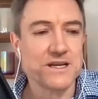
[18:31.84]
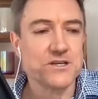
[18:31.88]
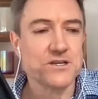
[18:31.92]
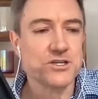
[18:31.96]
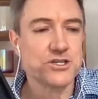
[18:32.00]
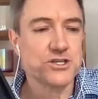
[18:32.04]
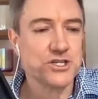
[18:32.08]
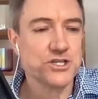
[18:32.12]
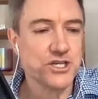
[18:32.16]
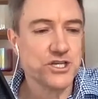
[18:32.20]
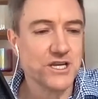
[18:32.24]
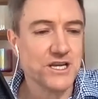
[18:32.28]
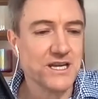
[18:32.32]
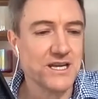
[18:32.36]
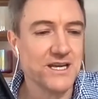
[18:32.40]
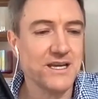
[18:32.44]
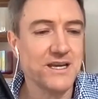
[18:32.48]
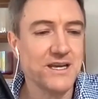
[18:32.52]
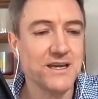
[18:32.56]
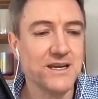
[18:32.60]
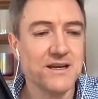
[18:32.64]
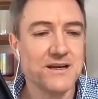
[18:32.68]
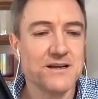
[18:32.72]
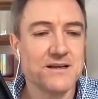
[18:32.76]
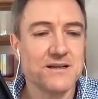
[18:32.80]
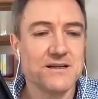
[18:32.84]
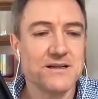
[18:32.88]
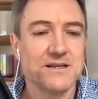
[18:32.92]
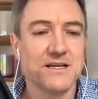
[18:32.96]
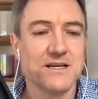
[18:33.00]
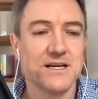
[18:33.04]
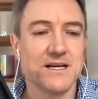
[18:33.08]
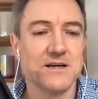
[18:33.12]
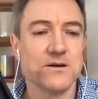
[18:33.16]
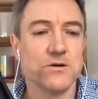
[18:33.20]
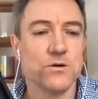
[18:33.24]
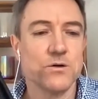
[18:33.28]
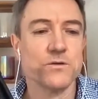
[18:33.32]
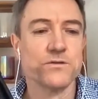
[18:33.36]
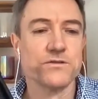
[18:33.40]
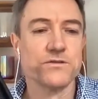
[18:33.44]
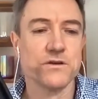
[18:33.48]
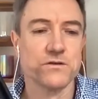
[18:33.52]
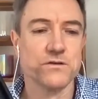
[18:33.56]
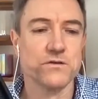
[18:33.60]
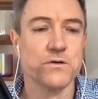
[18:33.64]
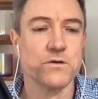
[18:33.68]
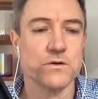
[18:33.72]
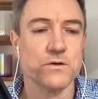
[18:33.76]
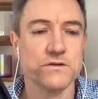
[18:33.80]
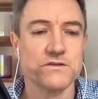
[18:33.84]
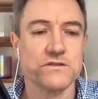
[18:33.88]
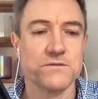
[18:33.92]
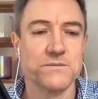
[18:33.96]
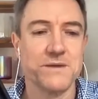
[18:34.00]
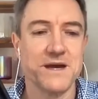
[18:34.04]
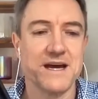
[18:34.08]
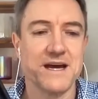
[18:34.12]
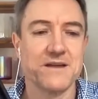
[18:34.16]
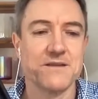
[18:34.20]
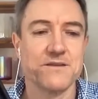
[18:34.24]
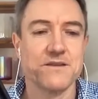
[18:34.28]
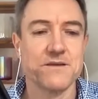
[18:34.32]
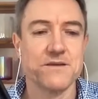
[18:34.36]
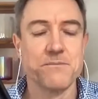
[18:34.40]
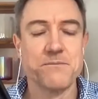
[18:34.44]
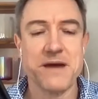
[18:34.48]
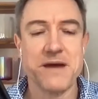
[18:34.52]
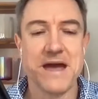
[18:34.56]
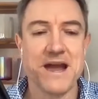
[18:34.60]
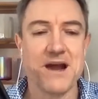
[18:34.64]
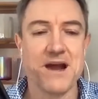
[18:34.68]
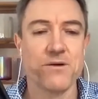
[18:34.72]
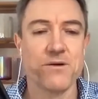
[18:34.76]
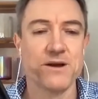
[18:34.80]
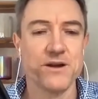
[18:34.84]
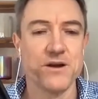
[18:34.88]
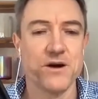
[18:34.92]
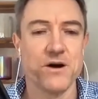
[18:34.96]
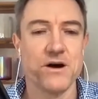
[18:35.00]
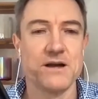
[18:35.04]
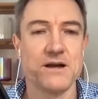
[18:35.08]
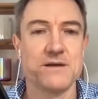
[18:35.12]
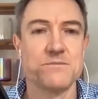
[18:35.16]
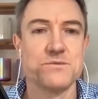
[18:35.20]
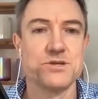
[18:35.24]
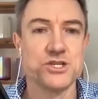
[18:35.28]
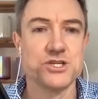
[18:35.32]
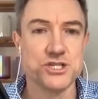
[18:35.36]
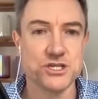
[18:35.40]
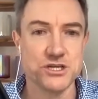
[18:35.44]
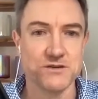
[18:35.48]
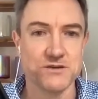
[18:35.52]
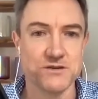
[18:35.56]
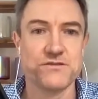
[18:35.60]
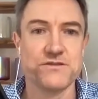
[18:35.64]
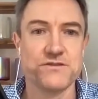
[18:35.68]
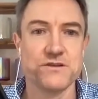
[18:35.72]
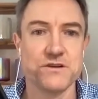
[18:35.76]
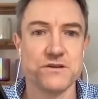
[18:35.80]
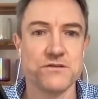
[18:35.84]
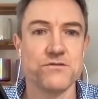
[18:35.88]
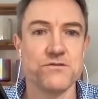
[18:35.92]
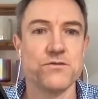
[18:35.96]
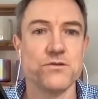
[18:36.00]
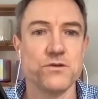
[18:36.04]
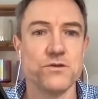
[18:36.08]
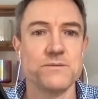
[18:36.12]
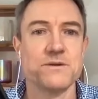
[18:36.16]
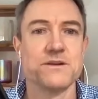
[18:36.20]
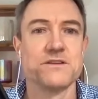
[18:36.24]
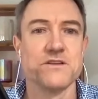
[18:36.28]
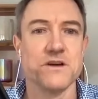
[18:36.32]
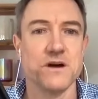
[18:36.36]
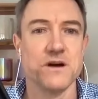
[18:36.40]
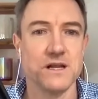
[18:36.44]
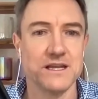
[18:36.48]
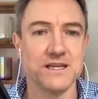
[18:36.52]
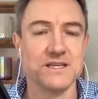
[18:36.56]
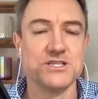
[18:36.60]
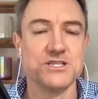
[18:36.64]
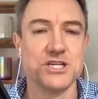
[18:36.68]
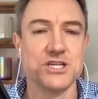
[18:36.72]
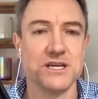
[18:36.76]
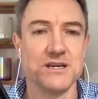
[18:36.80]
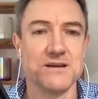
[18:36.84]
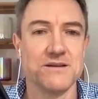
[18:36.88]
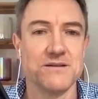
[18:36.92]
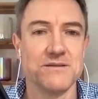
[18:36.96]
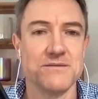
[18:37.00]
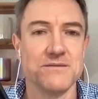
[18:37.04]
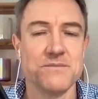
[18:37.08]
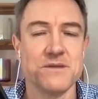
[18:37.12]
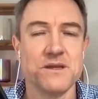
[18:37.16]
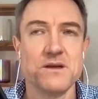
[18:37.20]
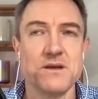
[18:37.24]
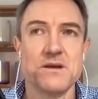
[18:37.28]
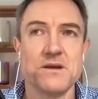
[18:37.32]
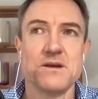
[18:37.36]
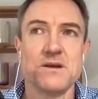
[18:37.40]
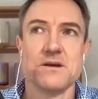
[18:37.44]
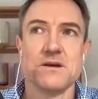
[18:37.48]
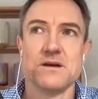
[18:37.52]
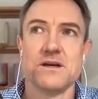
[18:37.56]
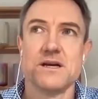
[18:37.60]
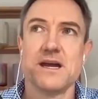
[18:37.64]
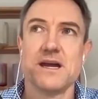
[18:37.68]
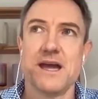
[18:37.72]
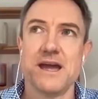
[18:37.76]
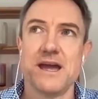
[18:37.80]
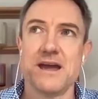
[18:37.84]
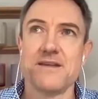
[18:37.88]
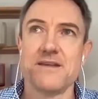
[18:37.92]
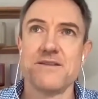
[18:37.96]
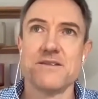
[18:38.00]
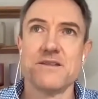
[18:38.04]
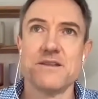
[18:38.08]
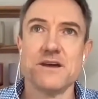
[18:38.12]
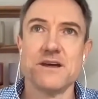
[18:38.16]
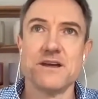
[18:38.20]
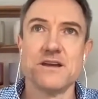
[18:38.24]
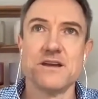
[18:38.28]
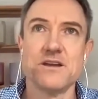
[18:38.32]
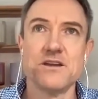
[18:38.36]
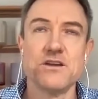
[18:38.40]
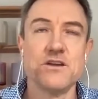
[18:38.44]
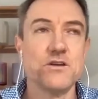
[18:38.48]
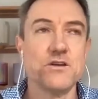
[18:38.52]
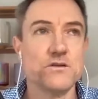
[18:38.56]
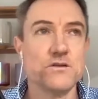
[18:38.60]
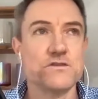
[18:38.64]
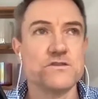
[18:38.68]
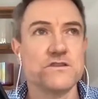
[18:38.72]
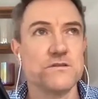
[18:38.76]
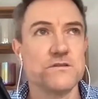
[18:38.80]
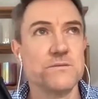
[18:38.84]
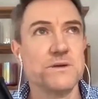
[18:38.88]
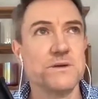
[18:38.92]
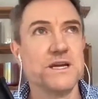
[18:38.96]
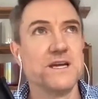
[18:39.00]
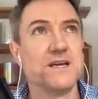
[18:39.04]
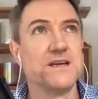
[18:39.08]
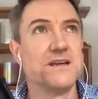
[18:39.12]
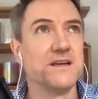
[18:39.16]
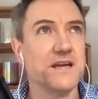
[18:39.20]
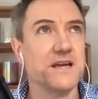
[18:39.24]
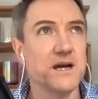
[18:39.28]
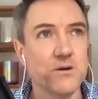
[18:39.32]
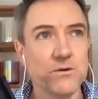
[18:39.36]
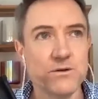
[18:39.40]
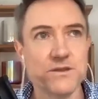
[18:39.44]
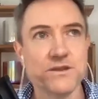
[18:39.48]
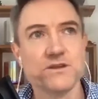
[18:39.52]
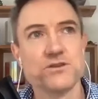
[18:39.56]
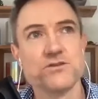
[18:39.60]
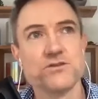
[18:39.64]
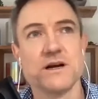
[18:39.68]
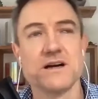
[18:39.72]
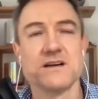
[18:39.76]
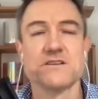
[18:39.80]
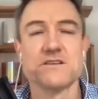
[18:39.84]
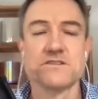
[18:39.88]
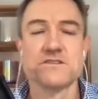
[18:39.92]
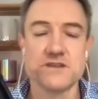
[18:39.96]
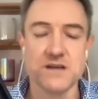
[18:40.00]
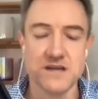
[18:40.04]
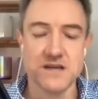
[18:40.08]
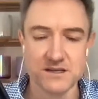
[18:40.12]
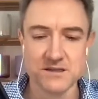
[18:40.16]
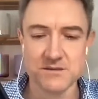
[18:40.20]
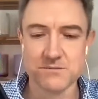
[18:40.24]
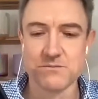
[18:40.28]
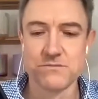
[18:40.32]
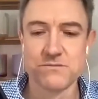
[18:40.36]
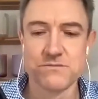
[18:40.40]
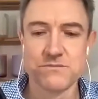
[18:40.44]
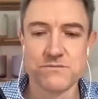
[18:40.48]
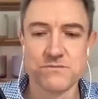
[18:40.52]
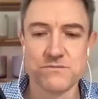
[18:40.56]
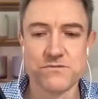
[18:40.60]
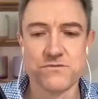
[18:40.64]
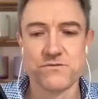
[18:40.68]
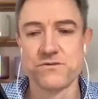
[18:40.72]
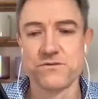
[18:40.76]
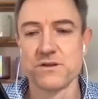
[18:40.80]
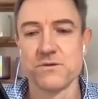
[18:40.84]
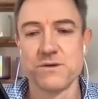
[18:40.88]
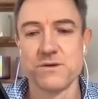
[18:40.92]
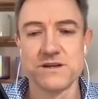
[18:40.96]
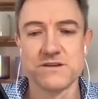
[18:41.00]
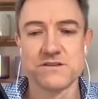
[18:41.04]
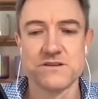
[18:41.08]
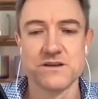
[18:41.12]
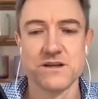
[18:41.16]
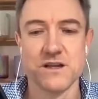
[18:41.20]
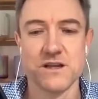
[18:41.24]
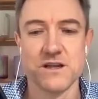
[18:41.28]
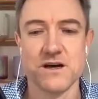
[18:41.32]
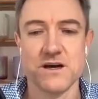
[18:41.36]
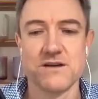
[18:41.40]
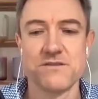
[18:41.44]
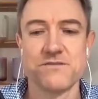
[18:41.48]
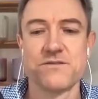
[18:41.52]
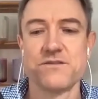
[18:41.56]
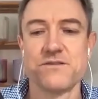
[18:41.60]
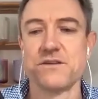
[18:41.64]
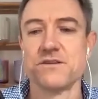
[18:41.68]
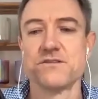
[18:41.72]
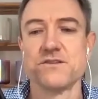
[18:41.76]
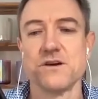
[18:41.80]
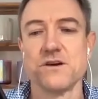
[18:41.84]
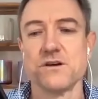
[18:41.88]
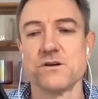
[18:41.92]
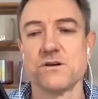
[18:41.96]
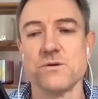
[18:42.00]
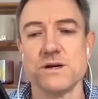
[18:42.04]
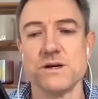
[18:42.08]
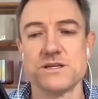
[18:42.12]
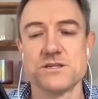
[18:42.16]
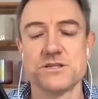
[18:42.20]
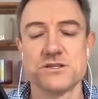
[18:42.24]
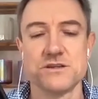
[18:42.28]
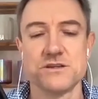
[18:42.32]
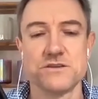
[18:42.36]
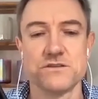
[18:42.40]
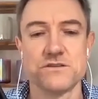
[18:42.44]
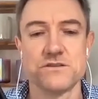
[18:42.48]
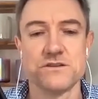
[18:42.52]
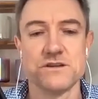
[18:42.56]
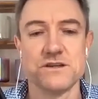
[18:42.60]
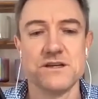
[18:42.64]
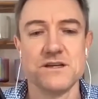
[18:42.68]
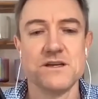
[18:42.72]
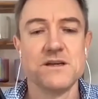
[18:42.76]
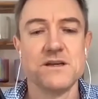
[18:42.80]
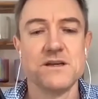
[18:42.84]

she also talks about the paradigm shift of rheumatology, and that it used to be go on the drugs, take them for the rest of your life. There's no questions.